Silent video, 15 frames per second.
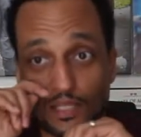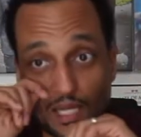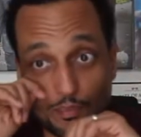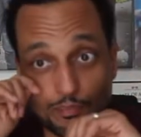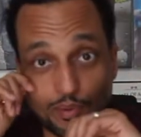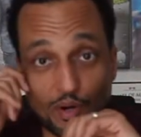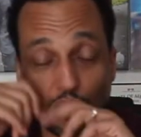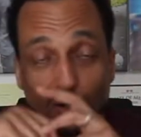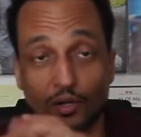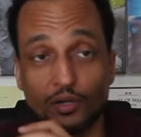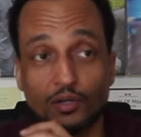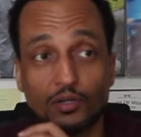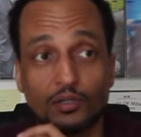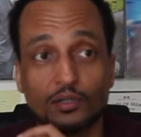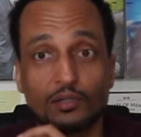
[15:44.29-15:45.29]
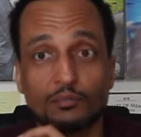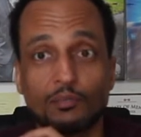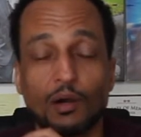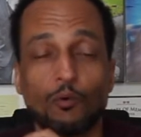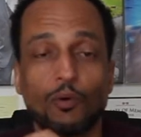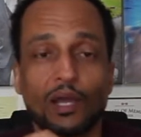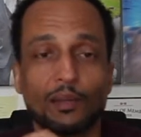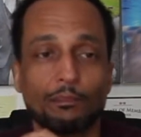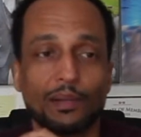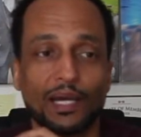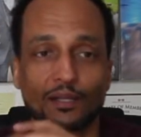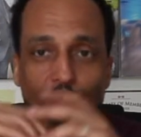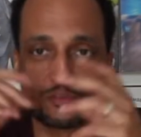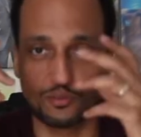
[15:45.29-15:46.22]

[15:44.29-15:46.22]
that bar my white balance.